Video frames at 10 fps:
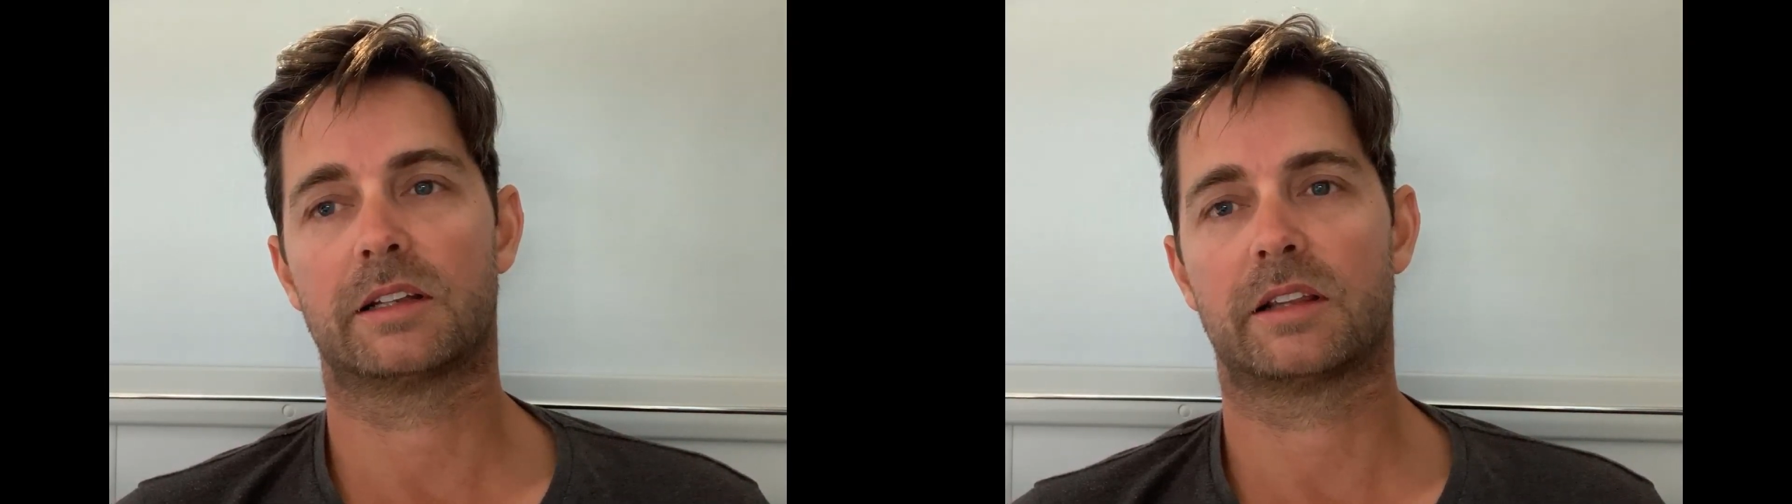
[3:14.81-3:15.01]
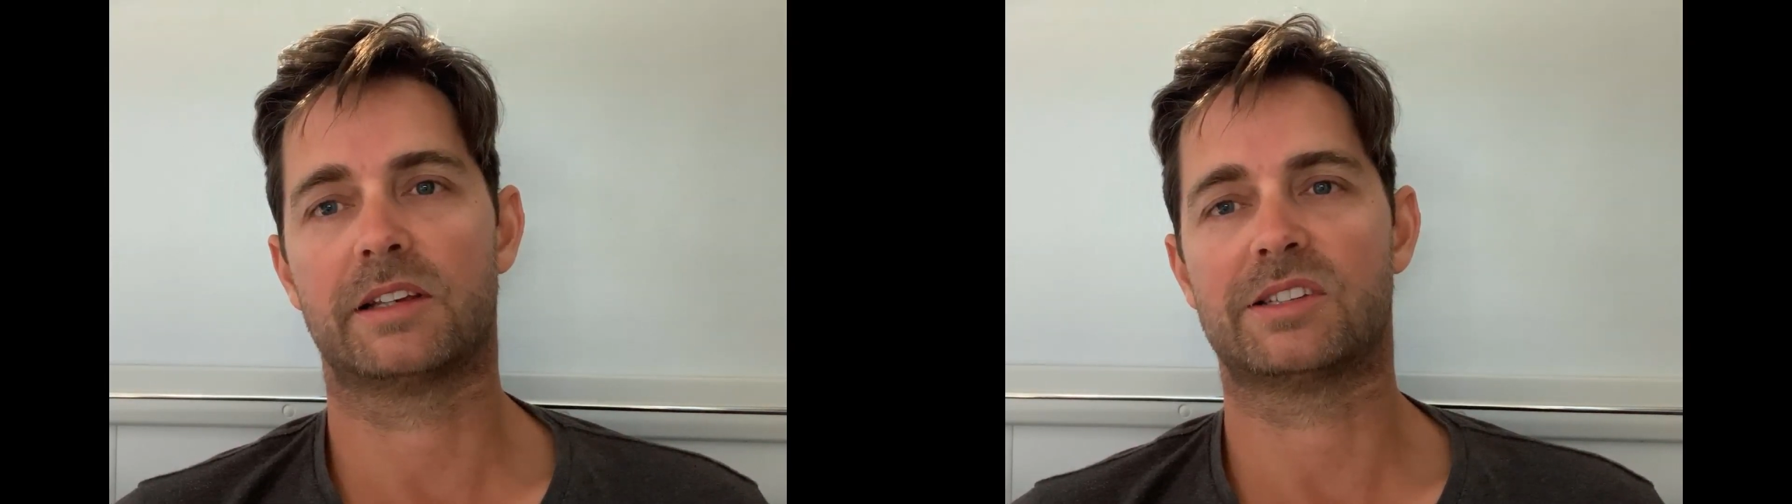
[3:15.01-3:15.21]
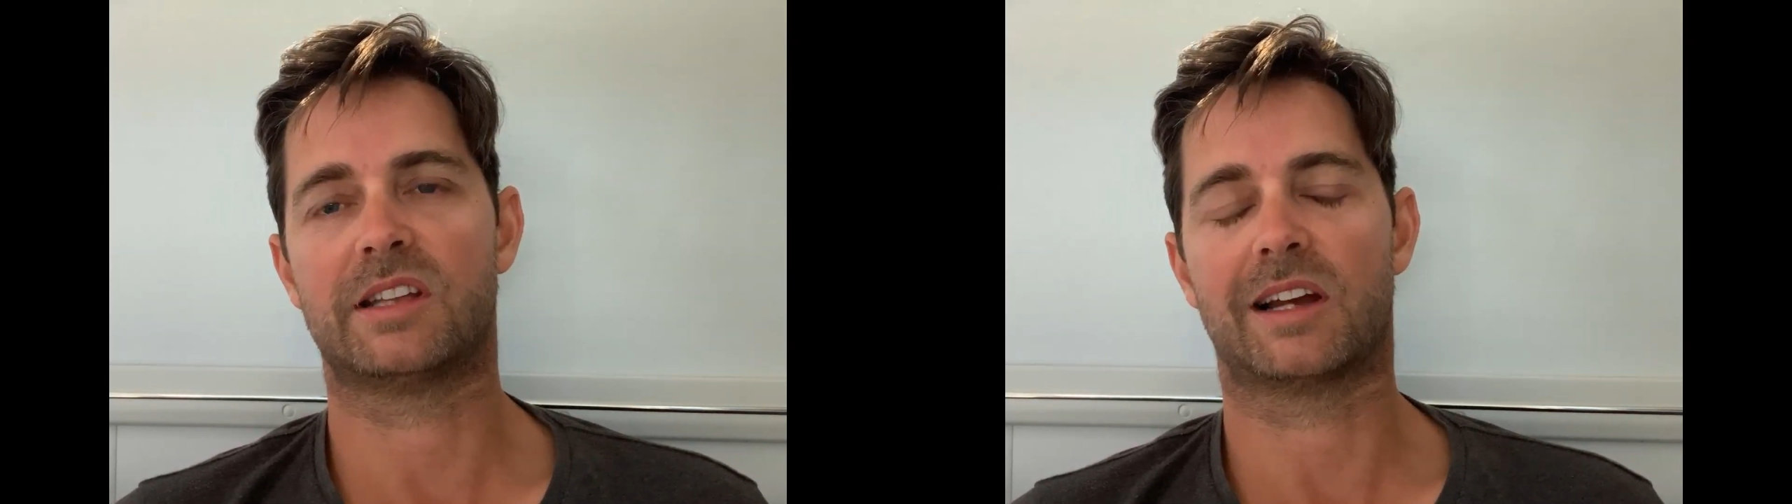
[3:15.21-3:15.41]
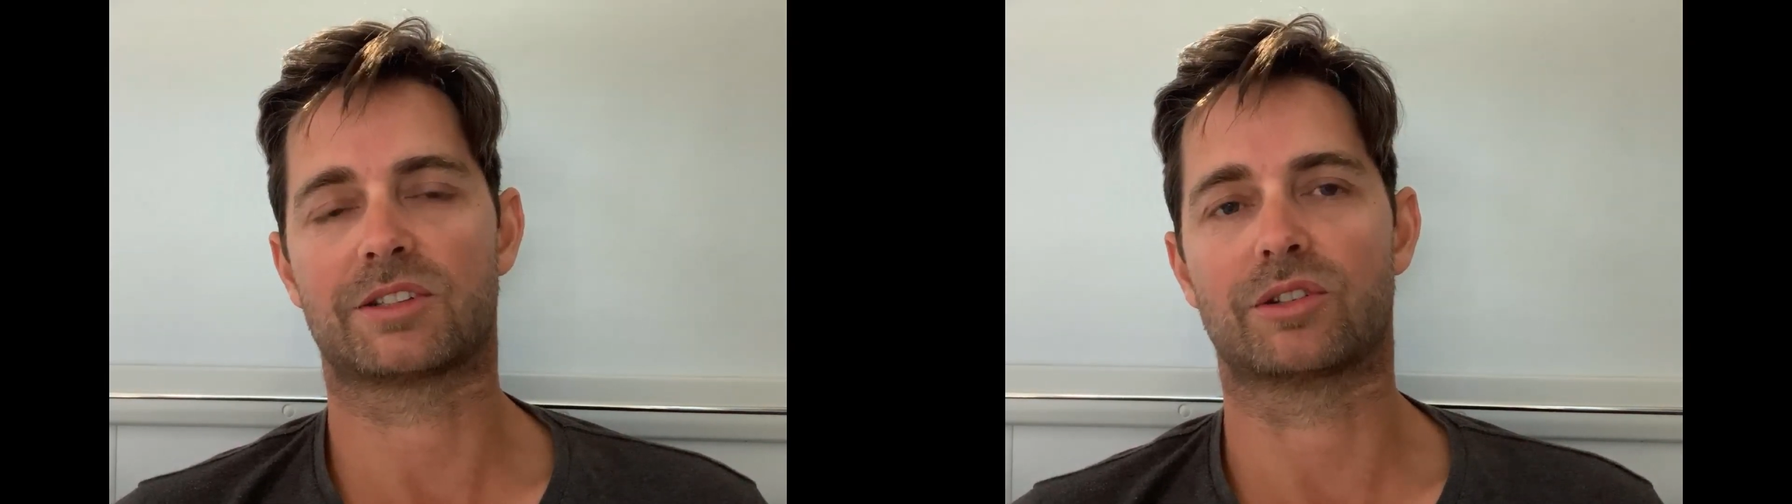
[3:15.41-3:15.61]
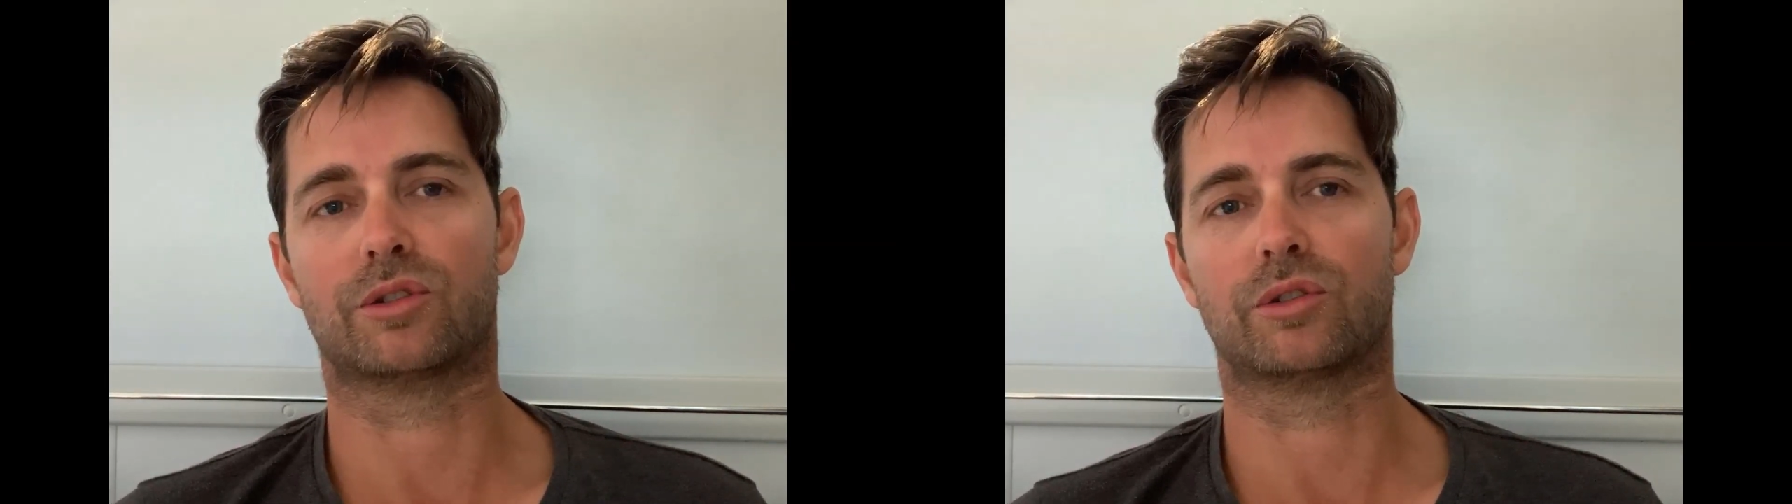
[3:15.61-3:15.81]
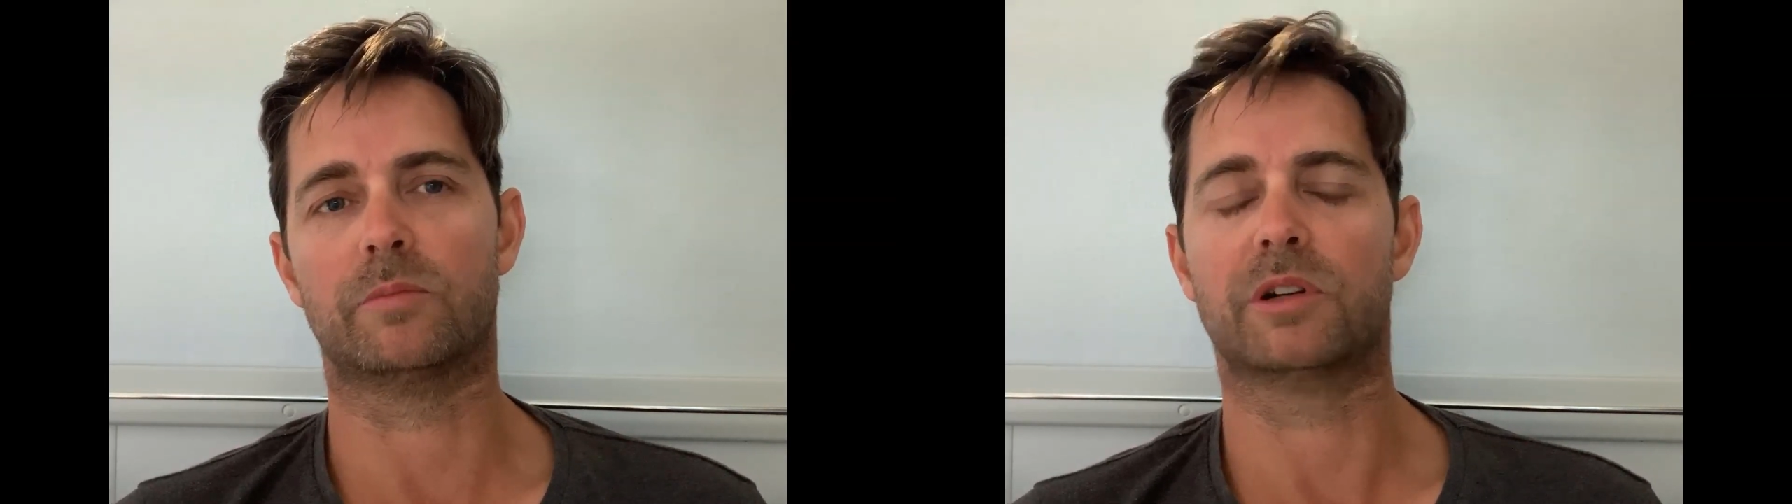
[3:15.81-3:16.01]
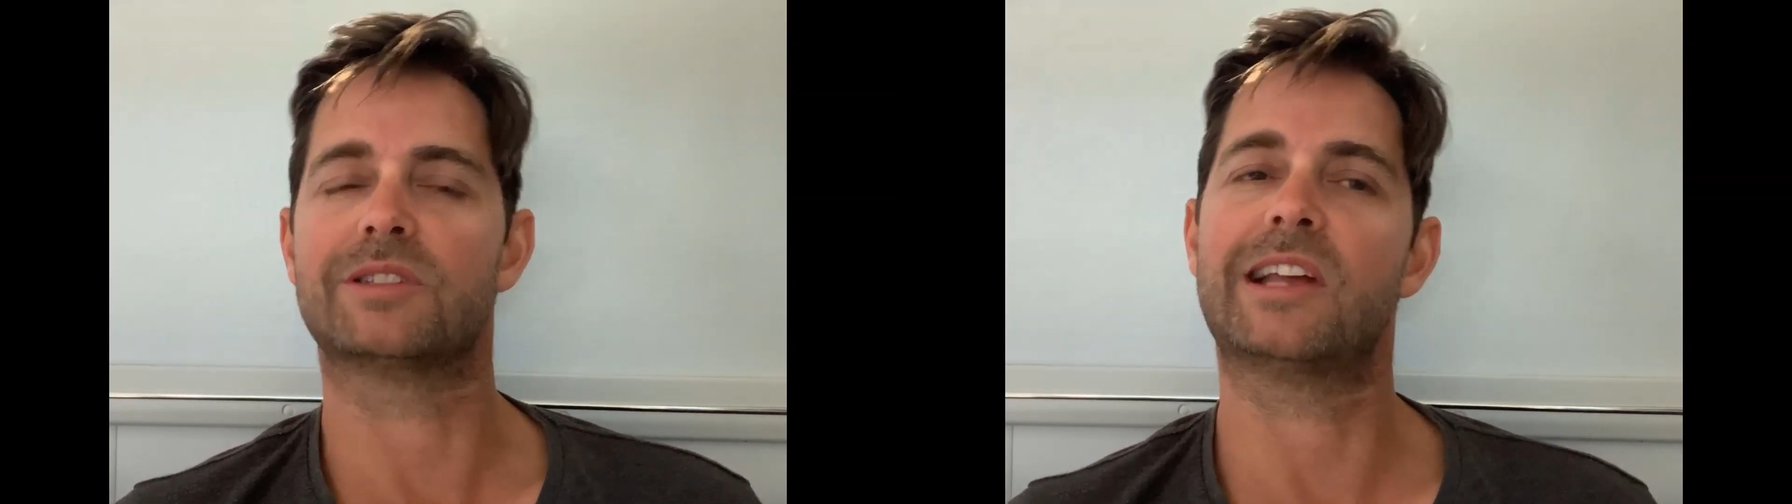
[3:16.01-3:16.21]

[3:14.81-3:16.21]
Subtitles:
these doubts are good, because